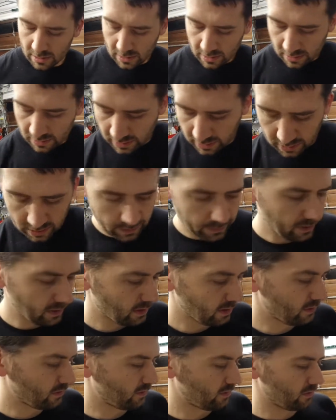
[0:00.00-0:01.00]
they come in
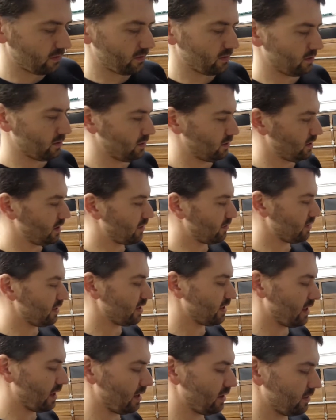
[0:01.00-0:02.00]
this nifty
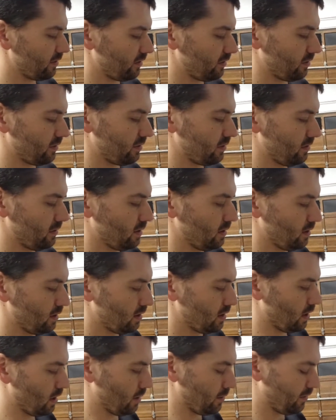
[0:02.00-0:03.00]
case.
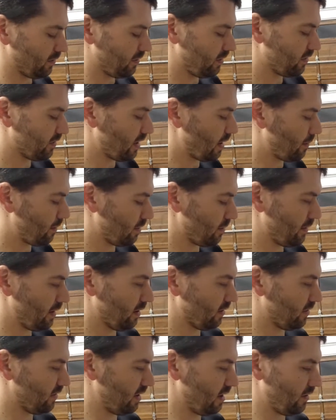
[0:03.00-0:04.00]
So these came in the
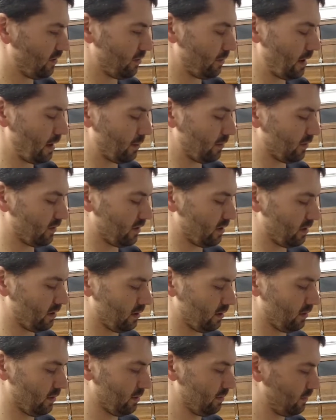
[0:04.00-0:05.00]
mail today from Amazon.
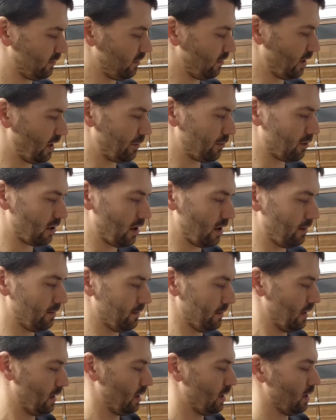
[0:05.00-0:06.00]
They're 2-day Prime.
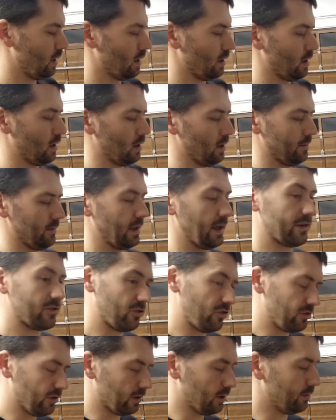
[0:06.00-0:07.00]
They
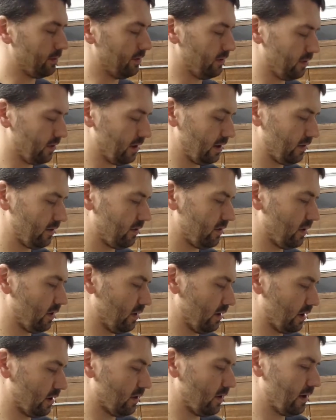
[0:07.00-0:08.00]
actually showed up in 2 days,
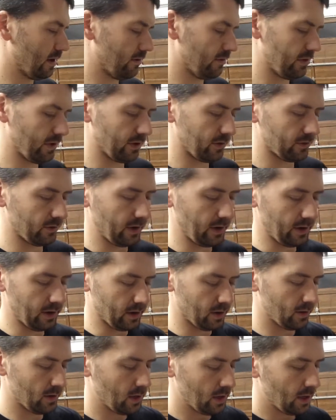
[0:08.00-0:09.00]
unlike a lot of things right
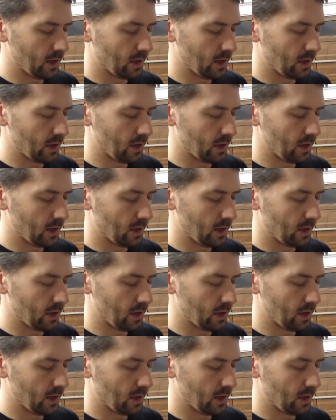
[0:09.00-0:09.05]
now.